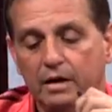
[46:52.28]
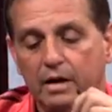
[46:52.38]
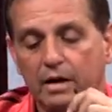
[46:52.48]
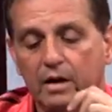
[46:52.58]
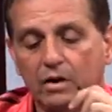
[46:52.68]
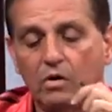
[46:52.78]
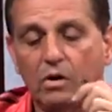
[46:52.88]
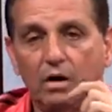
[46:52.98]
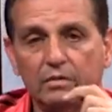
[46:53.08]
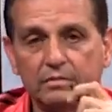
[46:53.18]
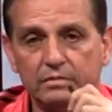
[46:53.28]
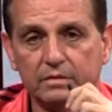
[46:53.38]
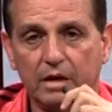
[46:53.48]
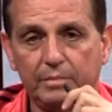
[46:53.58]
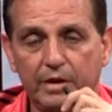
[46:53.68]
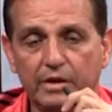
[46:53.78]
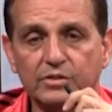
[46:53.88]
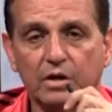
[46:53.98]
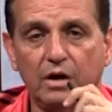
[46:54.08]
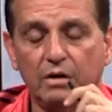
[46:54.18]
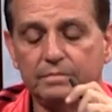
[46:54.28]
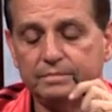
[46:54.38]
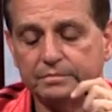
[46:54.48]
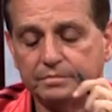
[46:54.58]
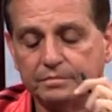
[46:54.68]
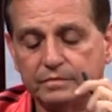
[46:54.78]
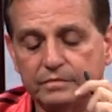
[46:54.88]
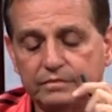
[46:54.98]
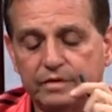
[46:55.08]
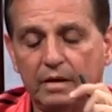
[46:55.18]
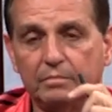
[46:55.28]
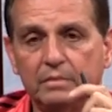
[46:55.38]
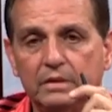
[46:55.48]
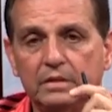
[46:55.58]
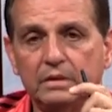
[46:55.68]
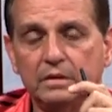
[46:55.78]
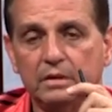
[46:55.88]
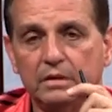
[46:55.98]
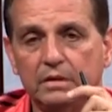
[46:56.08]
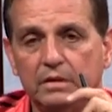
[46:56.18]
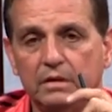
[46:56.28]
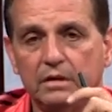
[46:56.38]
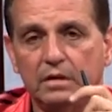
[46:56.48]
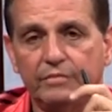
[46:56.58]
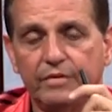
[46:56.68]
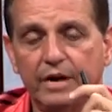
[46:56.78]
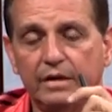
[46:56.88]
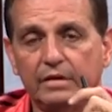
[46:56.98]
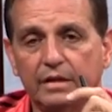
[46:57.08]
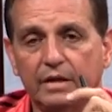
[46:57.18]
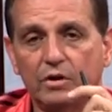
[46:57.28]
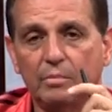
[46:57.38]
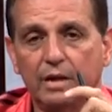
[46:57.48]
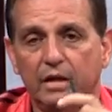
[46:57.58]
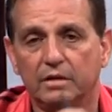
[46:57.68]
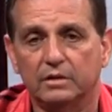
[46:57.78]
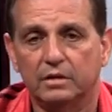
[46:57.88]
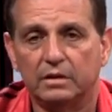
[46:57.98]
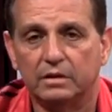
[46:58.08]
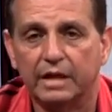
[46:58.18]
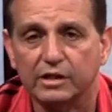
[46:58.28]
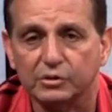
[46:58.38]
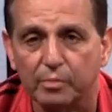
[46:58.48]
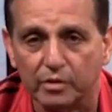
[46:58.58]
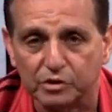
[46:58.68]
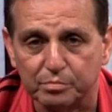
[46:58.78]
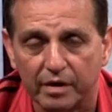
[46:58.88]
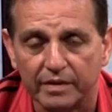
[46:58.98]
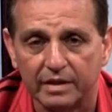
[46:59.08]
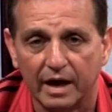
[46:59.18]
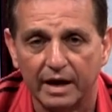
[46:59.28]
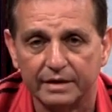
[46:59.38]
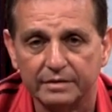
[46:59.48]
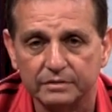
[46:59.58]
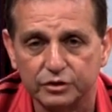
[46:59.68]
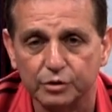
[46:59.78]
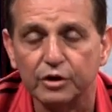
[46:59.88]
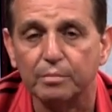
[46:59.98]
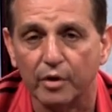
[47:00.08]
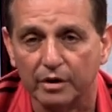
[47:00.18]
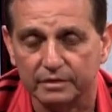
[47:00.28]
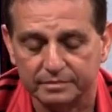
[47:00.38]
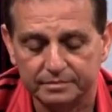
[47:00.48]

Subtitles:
I got a call a couple of years ago from a friend that told me Dennis Burton's brother died, Junior Burton.